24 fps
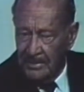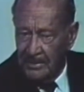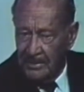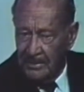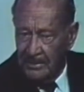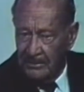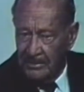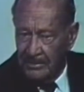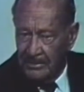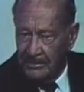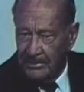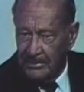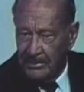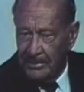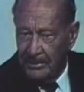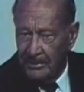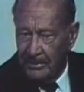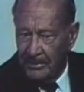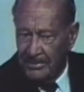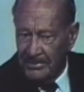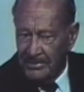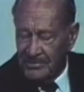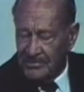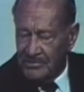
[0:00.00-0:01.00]
The good
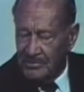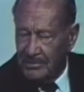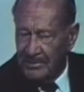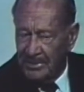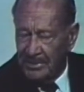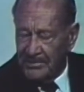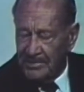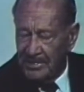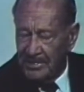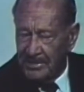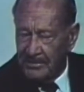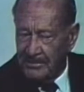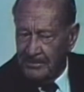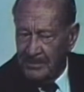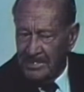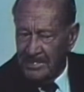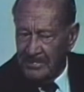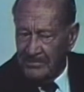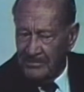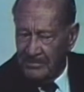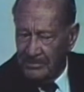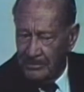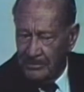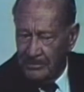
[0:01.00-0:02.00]
Lord is going to take me
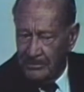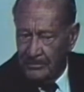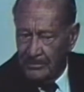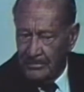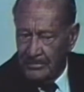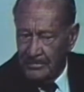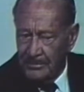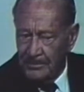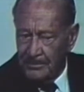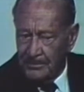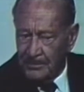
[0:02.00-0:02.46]
soon,